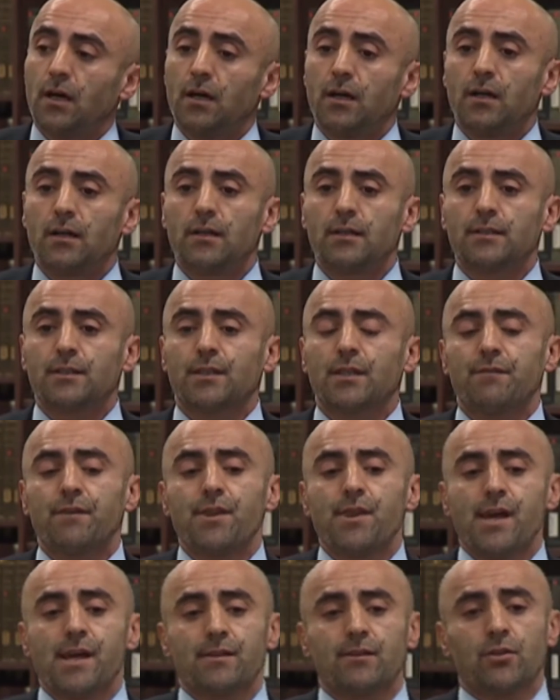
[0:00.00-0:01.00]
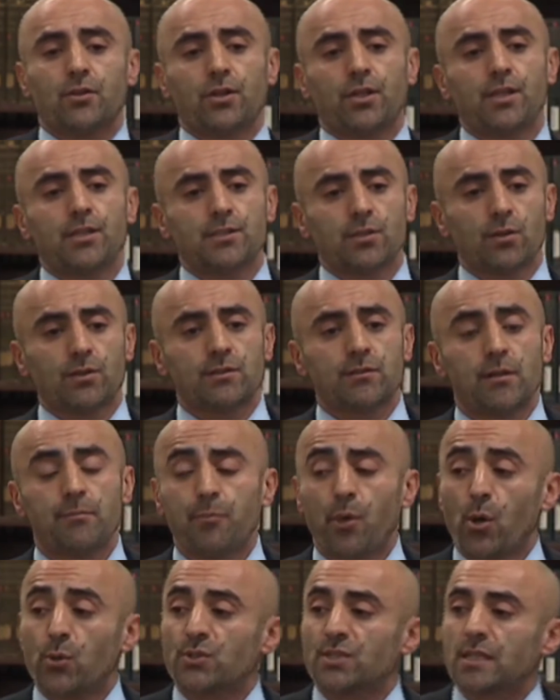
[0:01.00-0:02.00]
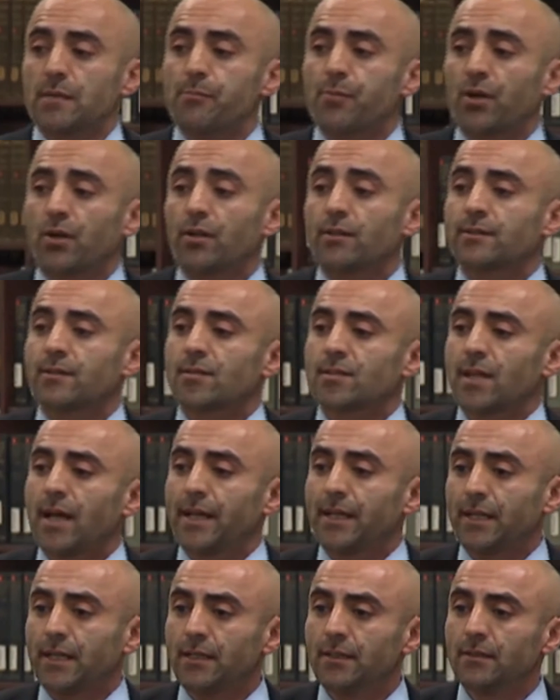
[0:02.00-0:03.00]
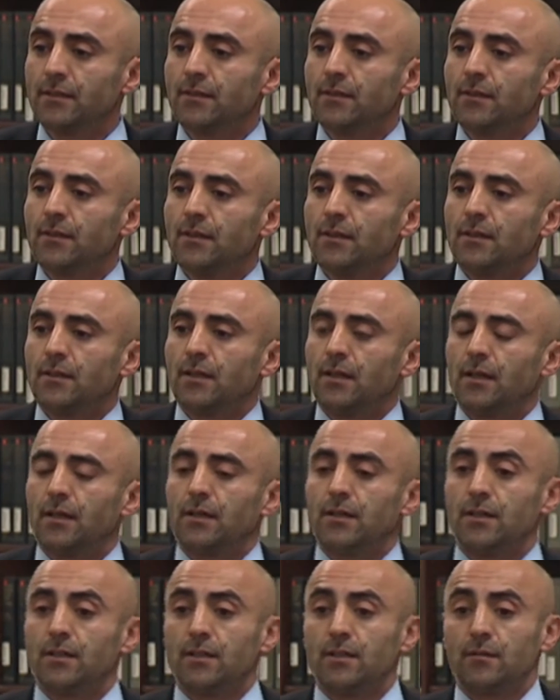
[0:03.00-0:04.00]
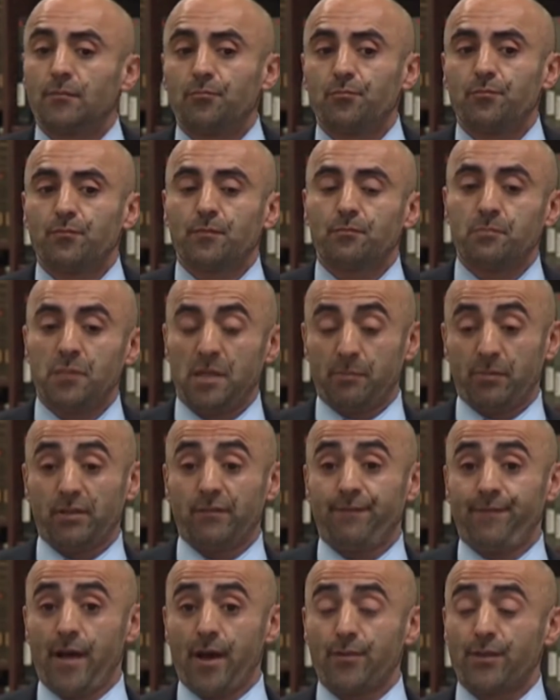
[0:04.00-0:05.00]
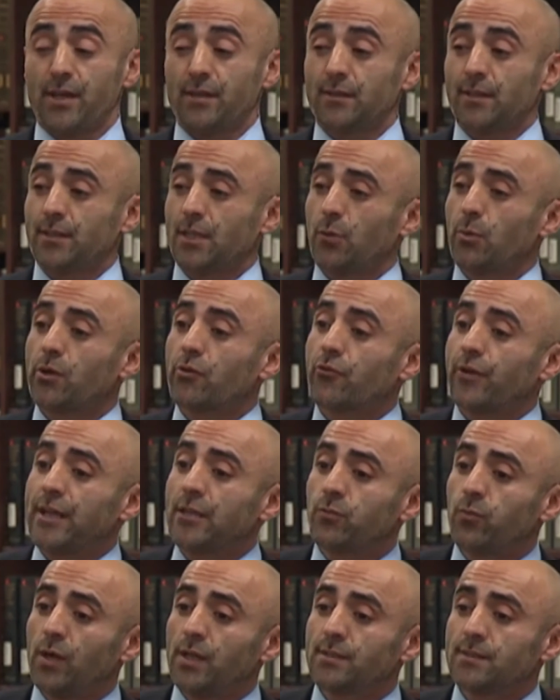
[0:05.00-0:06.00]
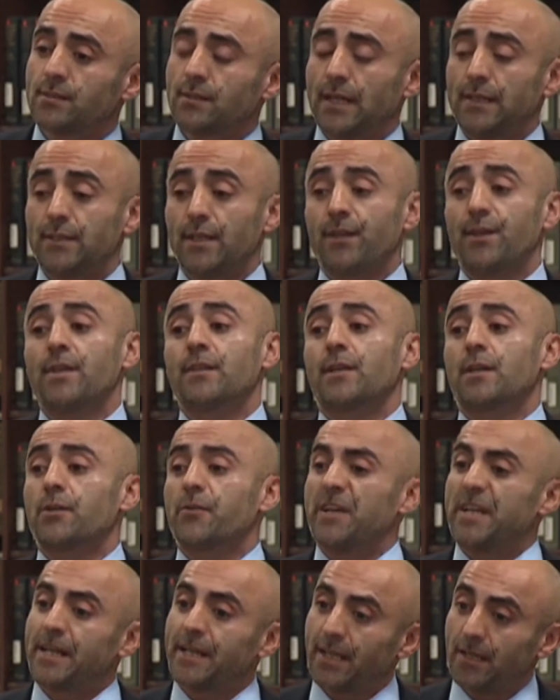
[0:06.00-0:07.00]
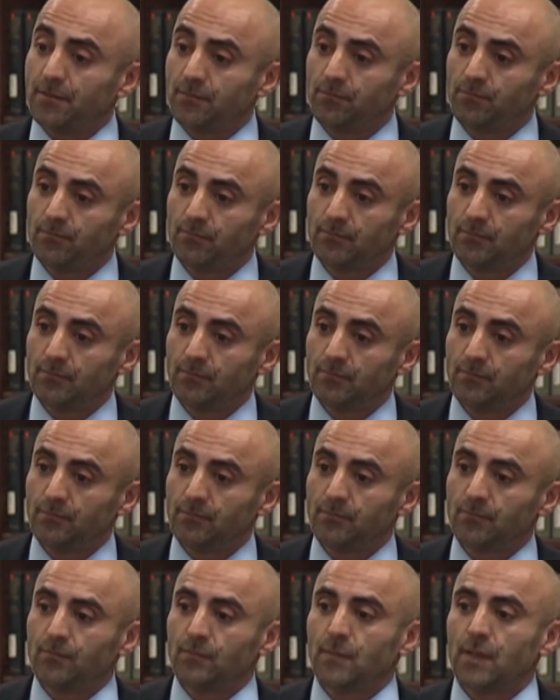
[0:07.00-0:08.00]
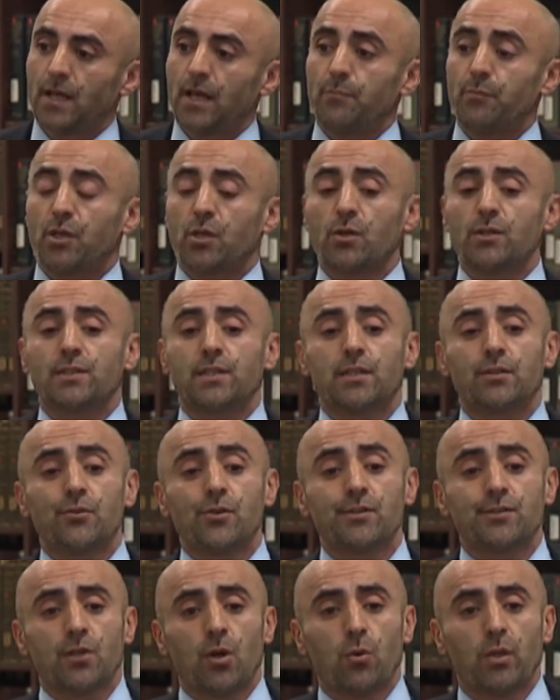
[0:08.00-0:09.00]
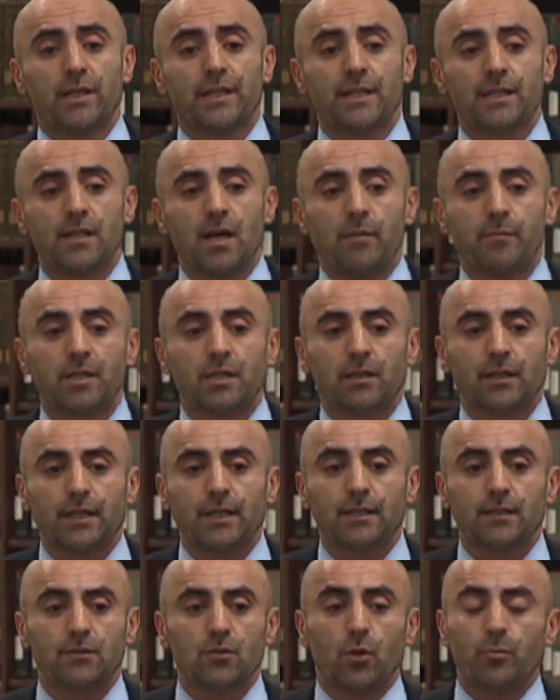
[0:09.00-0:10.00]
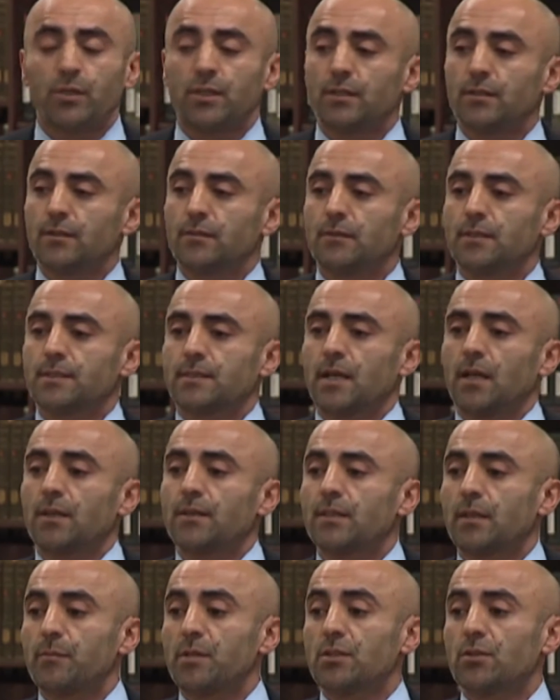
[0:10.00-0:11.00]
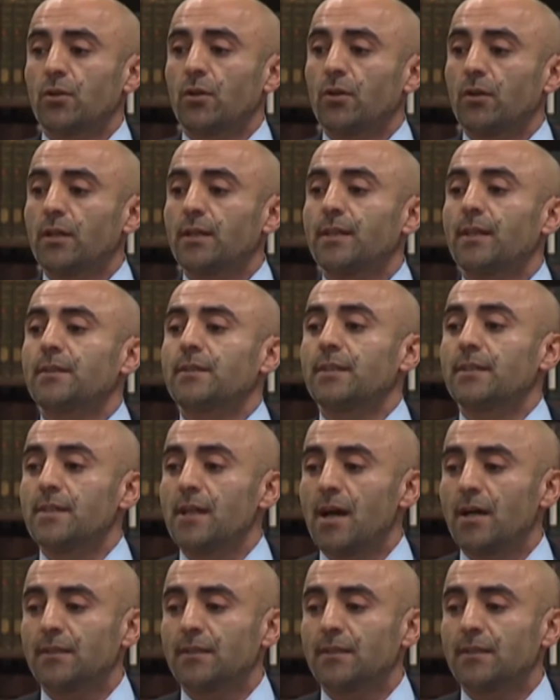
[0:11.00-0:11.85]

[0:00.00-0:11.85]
uh, given that Turkey is also a post-imperial society. Uh, people have found out that they were great once, and they think they're great again. And because they're doing so well economically, nobody is telling them internally that they're